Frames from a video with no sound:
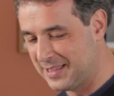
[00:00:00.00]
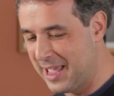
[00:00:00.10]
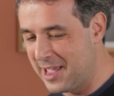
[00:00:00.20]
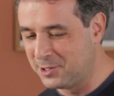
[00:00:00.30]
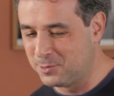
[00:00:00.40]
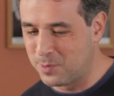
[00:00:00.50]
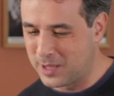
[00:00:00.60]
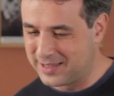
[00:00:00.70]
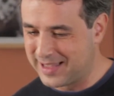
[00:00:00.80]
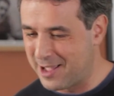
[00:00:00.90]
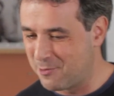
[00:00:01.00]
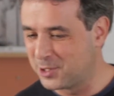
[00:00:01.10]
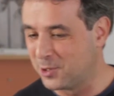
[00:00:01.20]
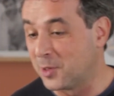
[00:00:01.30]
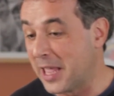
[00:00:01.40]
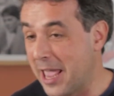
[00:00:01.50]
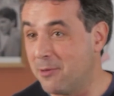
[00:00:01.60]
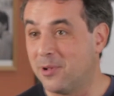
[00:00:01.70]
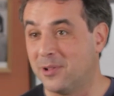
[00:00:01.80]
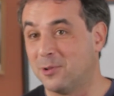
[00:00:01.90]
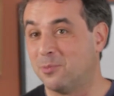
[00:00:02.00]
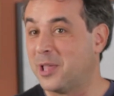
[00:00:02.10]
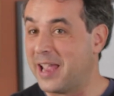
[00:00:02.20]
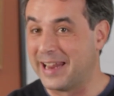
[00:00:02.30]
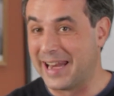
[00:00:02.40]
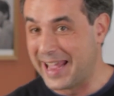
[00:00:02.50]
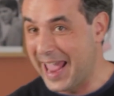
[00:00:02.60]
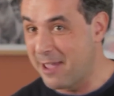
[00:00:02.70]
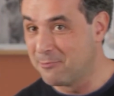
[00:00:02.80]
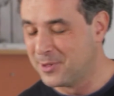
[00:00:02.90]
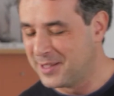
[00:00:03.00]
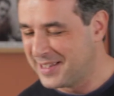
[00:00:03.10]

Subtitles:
days, but I was not able to play it in a game.